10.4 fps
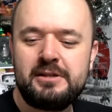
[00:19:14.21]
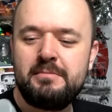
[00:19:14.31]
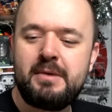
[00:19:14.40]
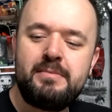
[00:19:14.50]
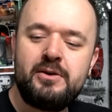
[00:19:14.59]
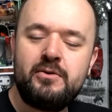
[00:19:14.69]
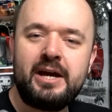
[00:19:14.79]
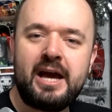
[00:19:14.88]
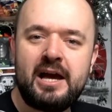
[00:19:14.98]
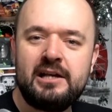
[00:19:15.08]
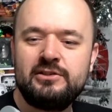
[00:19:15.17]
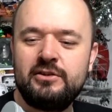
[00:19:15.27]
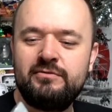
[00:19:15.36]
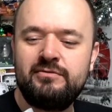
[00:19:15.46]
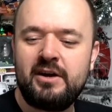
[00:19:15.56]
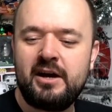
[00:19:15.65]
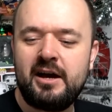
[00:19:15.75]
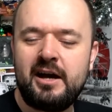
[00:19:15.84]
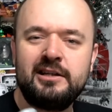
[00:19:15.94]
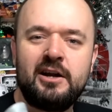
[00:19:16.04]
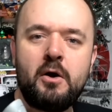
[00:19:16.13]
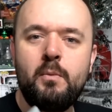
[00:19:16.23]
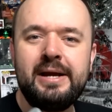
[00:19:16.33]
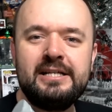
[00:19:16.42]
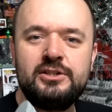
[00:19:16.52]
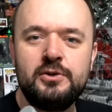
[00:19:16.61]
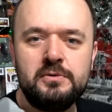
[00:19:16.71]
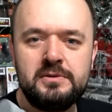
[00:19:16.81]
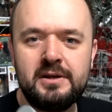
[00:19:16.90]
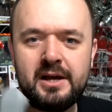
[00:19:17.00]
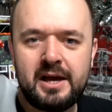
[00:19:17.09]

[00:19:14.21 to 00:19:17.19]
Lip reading: then maybe you'll get sort of, I don't know, a week's use